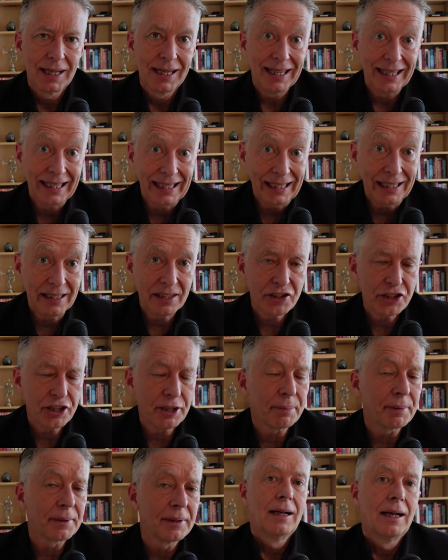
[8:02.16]

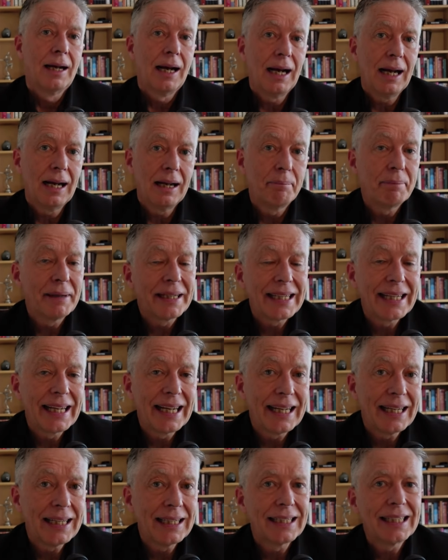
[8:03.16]
leadership. Uh, but
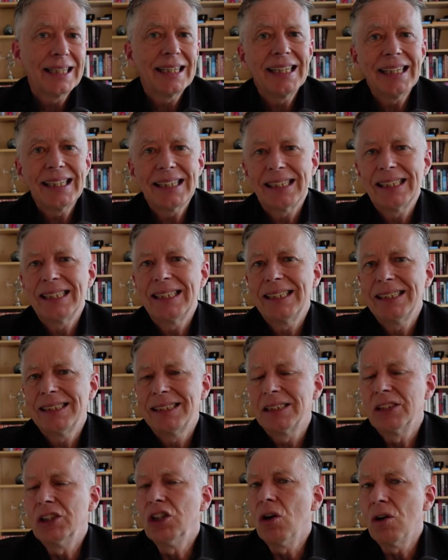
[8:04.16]
again, it
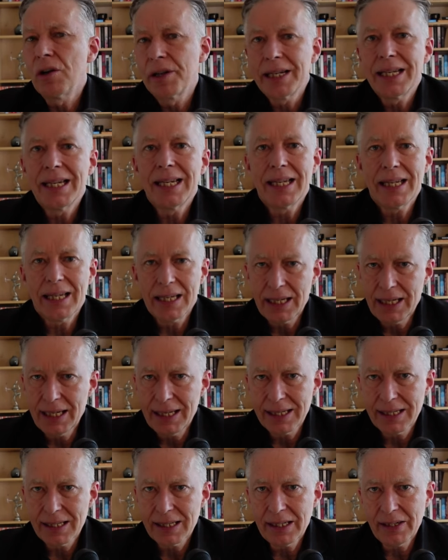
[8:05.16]
is not the
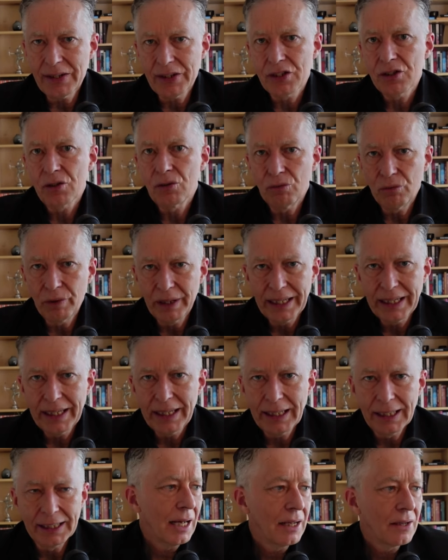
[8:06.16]
easiest
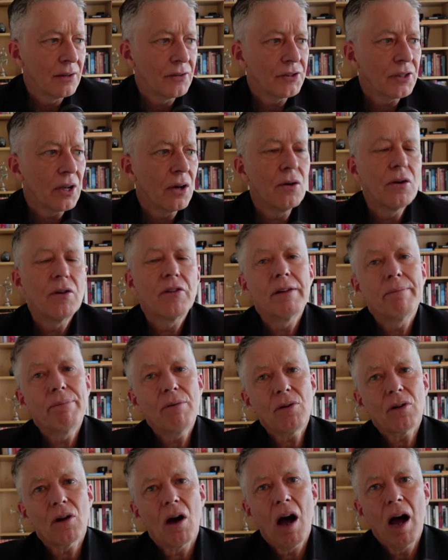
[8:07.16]
read. So, the
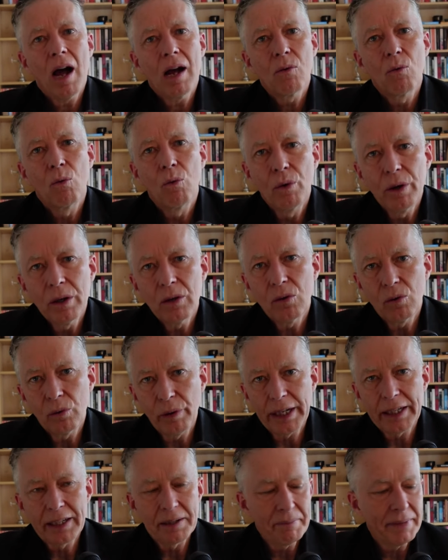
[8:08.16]
book I will
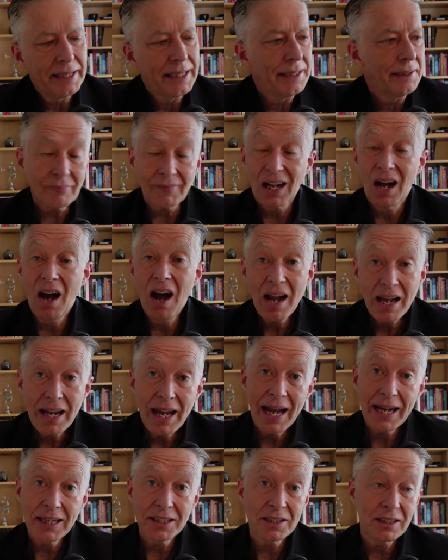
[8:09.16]
recommend, I
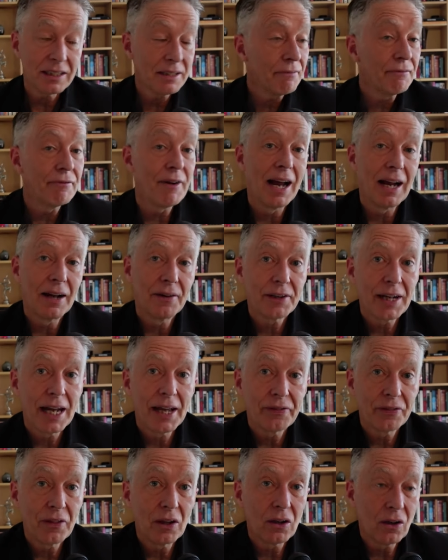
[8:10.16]
actually found
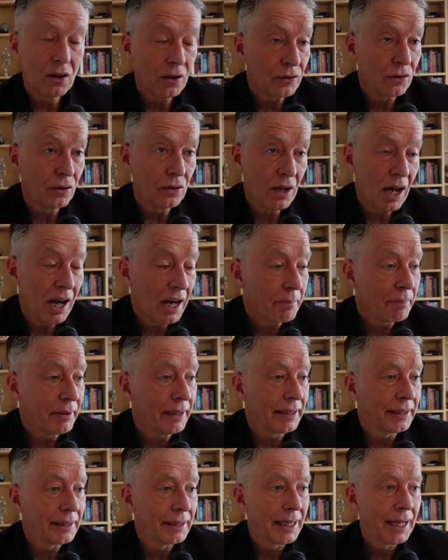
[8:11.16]
at the local
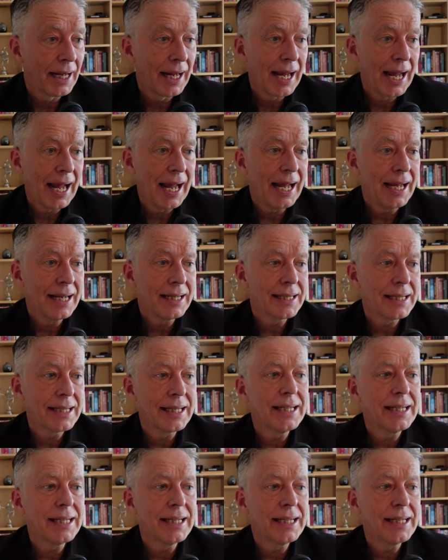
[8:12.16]
library. And it